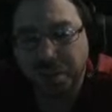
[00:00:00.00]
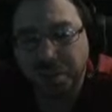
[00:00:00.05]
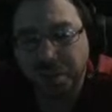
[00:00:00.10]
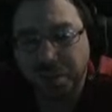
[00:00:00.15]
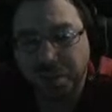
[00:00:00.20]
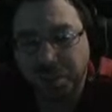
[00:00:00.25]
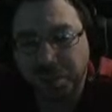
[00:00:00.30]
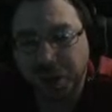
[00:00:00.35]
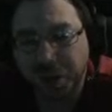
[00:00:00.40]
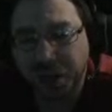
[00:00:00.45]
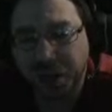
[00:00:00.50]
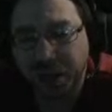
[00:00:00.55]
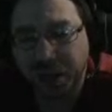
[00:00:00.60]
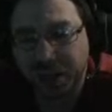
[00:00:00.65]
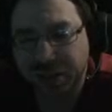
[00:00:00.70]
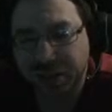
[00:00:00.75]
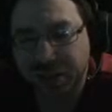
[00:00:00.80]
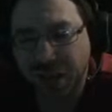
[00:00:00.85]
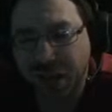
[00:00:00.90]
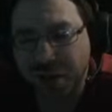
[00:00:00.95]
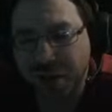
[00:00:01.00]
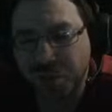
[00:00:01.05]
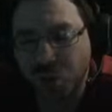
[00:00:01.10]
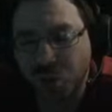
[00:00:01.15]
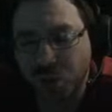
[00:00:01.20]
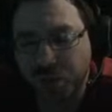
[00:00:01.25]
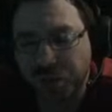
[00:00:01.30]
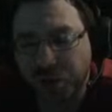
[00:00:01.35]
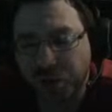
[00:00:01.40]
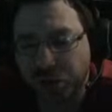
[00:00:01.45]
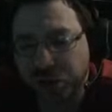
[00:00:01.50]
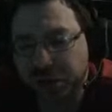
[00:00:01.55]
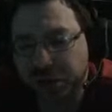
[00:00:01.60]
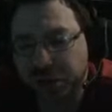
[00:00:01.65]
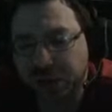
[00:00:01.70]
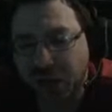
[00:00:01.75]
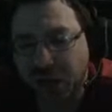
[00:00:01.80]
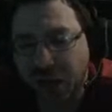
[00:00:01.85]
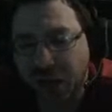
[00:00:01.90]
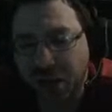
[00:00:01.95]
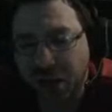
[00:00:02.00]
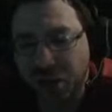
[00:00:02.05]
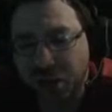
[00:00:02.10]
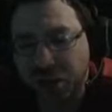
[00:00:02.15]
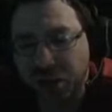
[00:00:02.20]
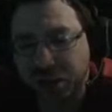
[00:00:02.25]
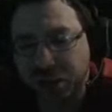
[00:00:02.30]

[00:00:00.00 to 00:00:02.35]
But it's kind of more versatile.